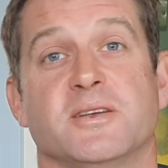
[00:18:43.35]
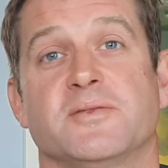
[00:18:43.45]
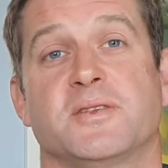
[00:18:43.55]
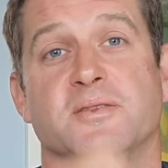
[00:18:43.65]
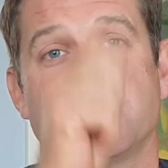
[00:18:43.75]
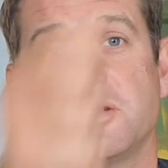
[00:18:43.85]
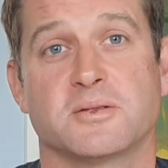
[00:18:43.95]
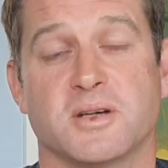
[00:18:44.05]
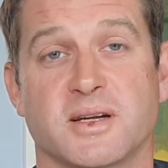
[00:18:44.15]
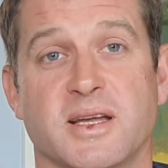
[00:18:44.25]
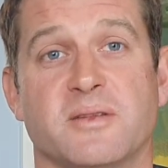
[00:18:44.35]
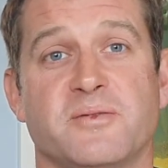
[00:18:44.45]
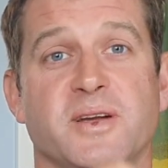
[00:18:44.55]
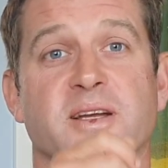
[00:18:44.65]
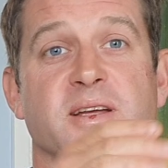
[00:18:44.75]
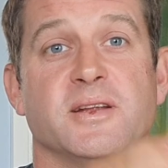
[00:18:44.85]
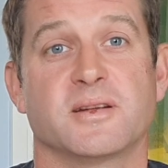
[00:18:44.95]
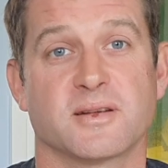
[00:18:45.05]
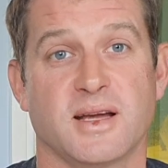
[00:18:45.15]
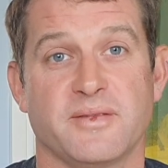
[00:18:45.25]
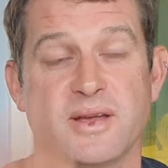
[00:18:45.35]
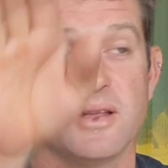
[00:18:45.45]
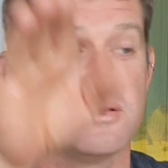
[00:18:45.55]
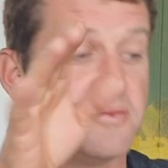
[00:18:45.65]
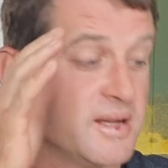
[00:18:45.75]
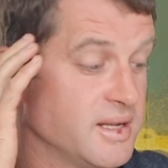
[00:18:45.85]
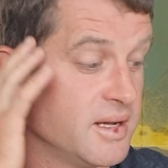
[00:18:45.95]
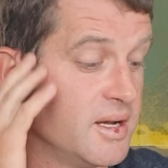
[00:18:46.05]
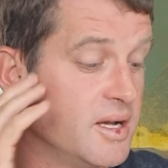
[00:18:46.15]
You've still got to get the feed in and have it in the feed,